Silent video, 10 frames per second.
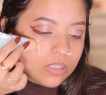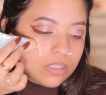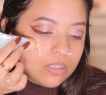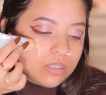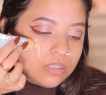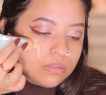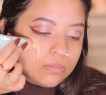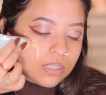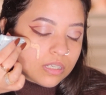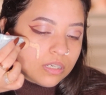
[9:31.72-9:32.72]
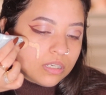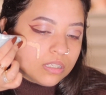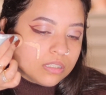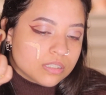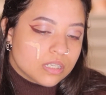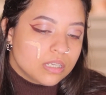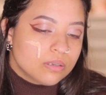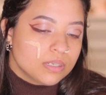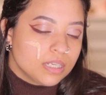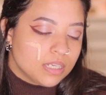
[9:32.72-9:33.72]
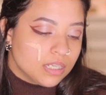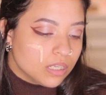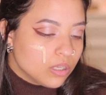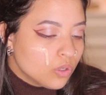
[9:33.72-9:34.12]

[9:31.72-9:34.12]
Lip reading: Oh my god, it's liquidy.